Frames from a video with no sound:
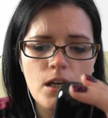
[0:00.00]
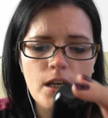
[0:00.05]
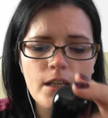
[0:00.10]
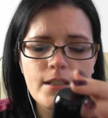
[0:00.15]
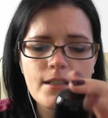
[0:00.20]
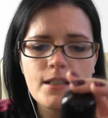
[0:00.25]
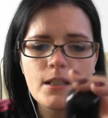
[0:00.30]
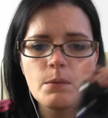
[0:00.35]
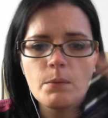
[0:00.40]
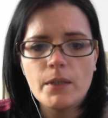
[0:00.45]

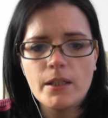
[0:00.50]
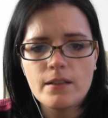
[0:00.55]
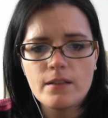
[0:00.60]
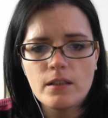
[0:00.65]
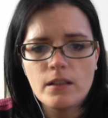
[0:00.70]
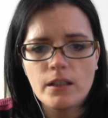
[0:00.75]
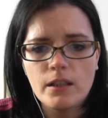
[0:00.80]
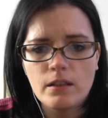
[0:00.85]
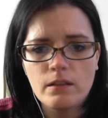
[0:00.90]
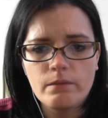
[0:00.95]
see what it's
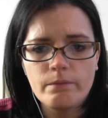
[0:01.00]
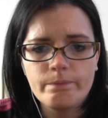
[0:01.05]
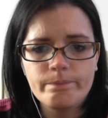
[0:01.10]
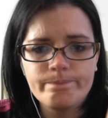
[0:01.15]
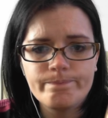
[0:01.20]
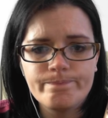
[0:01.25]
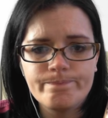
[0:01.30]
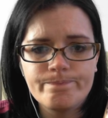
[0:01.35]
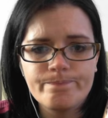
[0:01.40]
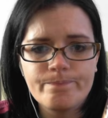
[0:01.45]
like.
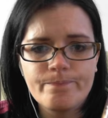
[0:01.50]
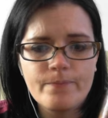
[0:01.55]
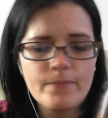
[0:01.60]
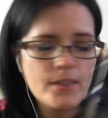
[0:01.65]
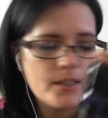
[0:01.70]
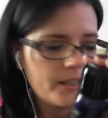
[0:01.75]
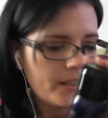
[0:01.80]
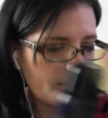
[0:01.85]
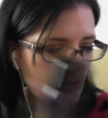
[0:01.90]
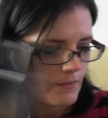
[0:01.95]

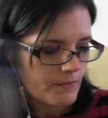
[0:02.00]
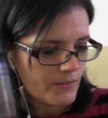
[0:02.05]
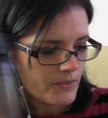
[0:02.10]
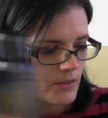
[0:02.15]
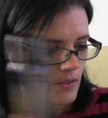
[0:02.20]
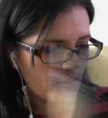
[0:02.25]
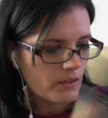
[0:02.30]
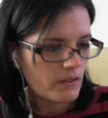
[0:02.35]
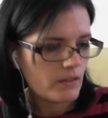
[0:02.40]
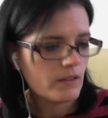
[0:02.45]
Yeah, so
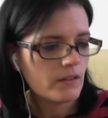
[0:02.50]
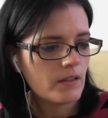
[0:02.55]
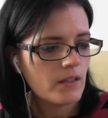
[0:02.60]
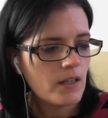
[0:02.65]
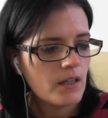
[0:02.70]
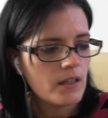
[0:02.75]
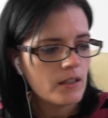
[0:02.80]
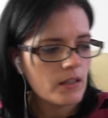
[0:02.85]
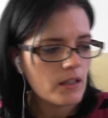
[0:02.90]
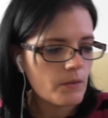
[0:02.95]

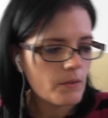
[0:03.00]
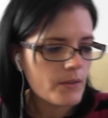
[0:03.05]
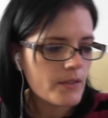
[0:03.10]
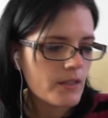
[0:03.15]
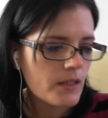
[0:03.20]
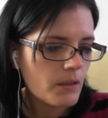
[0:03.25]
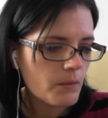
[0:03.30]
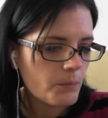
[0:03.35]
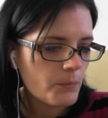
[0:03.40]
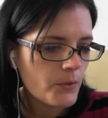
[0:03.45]
that was
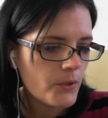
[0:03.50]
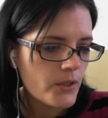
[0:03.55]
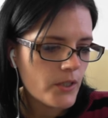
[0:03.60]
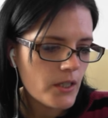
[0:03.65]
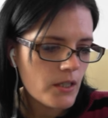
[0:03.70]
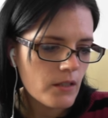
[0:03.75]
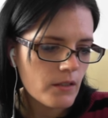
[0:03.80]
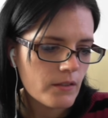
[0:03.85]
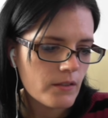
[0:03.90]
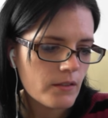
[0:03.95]
that
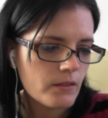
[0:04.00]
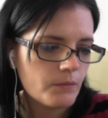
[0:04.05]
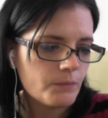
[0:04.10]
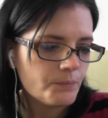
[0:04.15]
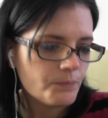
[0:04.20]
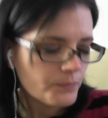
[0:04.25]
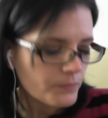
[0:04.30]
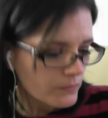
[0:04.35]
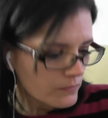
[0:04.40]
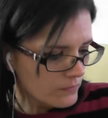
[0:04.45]
product.
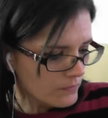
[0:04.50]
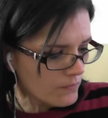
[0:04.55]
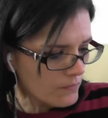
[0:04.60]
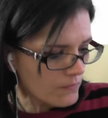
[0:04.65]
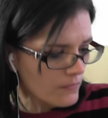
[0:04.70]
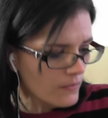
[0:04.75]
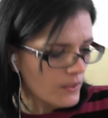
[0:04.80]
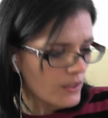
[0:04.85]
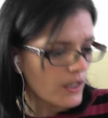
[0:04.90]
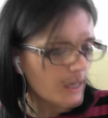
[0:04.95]

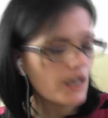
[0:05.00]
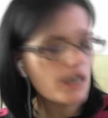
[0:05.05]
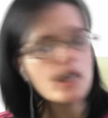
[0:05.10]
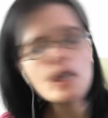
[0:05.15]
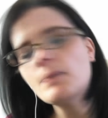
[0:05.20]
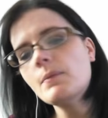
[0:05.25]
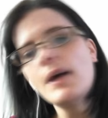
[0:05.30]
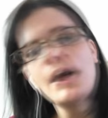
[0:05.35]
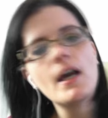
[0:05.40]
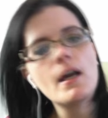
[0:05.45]

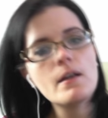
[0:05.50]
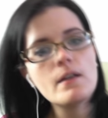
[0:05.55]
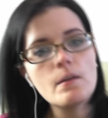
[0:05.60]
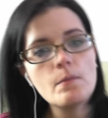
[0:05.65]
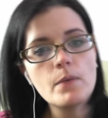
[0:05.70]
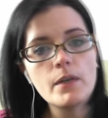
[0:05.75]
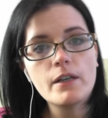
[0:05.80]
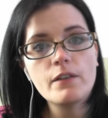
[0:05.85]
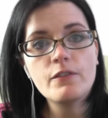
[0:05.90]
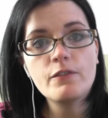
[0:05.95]
And
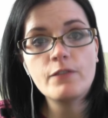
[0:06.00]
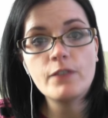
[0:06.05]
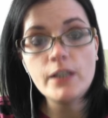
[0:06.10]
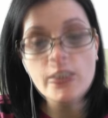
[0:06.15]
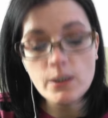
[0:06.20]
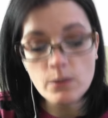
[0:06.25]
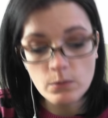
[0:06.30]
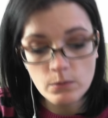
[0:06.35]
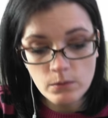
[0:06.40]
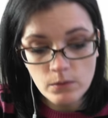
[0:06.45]
my
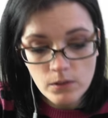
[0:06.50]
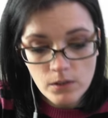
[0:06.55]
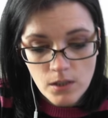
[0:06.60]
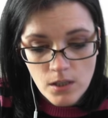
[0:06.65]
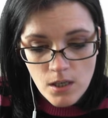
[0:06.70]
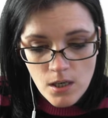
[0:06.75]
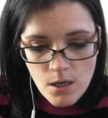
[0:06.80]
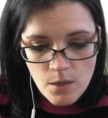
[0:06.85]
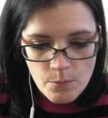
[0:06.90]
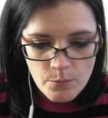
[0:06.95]
final
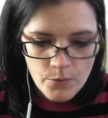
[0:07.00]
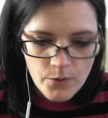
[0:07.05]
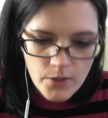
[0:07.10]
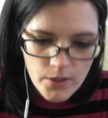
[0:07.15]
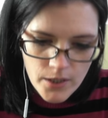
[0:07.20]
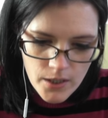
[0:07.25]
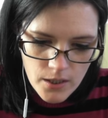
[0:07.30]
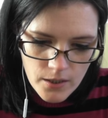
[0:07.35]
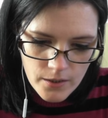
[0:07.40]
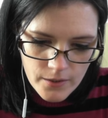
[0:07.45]

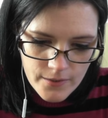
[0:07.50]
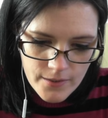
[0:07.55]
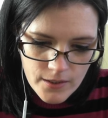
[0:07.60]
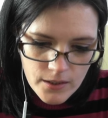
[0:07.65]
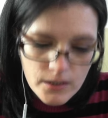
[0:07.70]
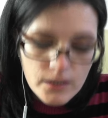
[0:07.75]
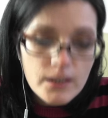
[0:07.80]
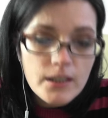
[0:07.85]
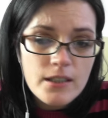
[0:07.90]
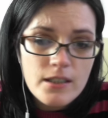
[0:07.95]
product,
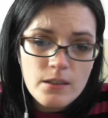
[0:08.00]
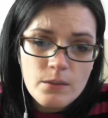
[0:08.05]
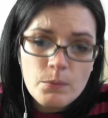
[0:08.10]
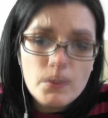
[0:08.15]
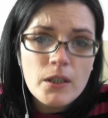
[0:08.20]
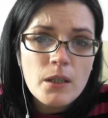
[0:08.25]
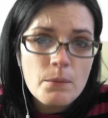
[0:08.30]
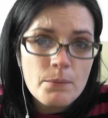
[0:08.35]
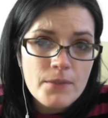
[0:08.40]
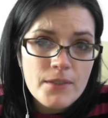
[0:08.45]
this is one
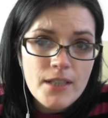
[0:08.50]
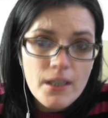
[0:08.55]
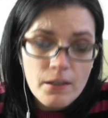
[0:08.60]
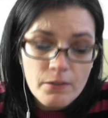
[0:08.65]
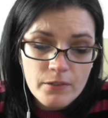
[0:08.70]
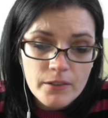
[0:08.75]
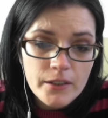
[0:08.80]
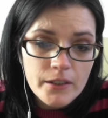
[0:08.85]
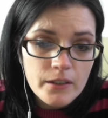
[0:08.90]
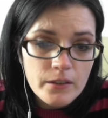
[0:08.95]
I'm
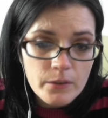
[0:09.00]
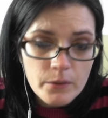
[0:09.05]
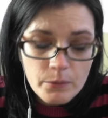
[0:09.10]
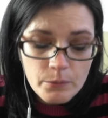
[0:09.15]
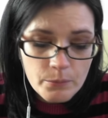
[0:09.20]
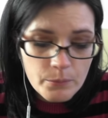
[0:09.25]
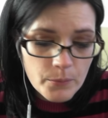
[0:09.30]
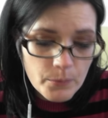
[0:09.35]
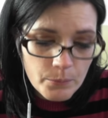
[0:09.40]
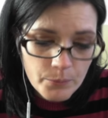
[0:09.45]
definitely gonna
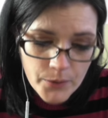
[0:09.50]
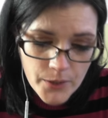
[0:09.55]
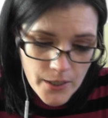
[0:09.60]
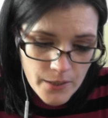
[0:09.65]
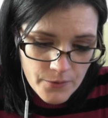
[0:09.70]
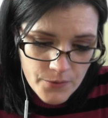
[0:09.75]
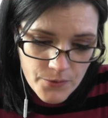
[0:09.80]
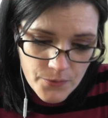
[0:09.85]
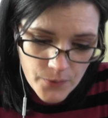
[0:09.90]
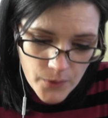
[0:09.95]

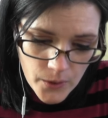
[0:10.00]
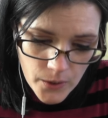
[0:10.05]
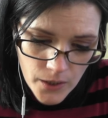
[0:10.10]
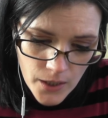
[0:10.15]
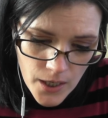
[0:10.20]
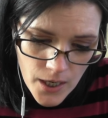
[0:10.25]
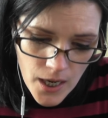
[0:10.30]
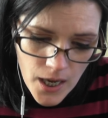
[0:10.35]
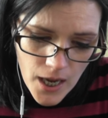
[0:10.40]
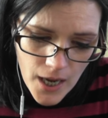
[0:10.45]
pronounce wrong,
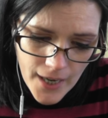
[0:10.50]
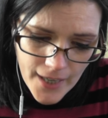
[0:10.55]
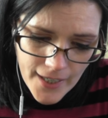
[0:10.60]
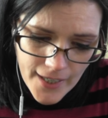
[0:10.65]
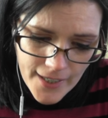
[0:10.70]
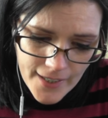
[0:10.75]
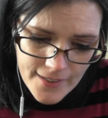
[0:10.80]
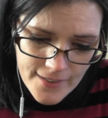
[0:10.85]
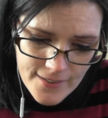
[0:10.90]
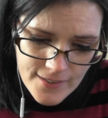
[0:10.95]

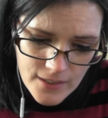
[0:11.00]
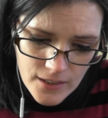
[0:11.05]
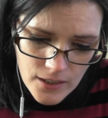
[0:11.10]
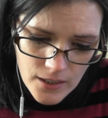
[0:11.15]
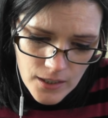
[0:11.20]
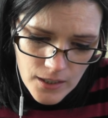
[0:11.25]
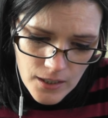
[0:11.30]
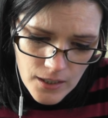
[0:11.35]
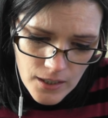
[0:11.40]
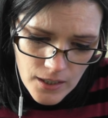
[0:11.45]
is,
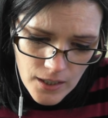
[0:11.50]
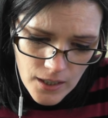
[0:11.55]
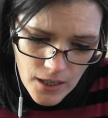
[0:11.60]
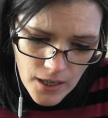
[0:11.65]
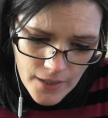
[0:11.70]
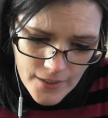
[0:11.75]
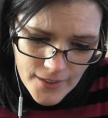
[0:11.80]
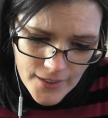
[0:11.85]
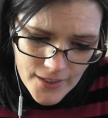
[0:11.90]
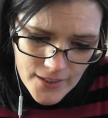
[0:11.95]
I
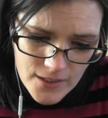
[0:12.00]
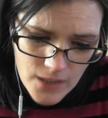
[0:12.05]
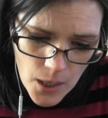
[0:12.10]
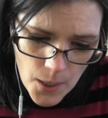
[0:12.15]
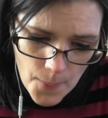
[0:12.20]
think it's